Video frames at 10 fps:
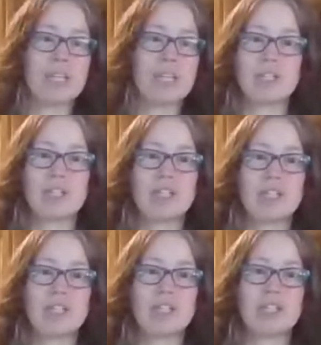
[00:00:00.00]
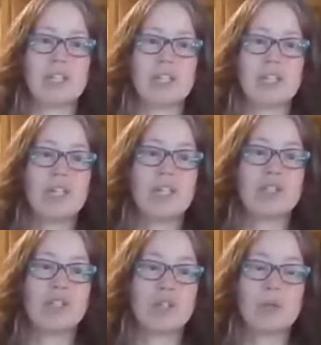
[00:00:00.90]
the kitchen
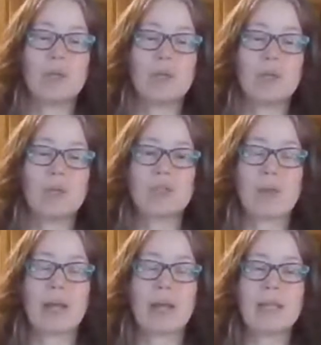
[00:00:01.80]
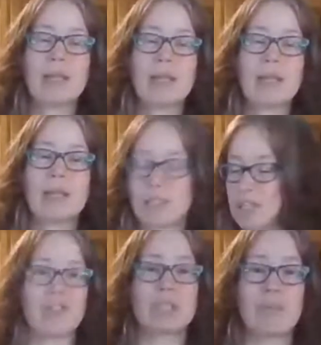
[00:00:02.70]
tool
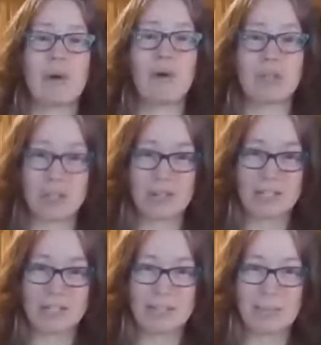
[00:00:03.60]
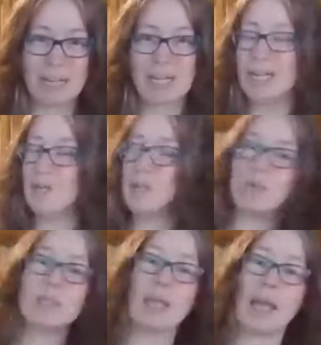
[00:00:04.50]
right? Like, so the kitchen, the
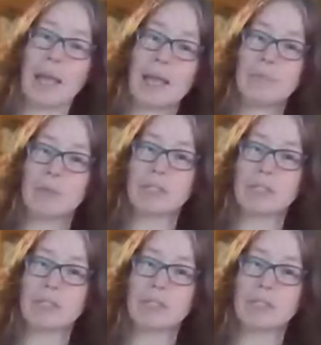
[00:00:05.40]
ones with the motors are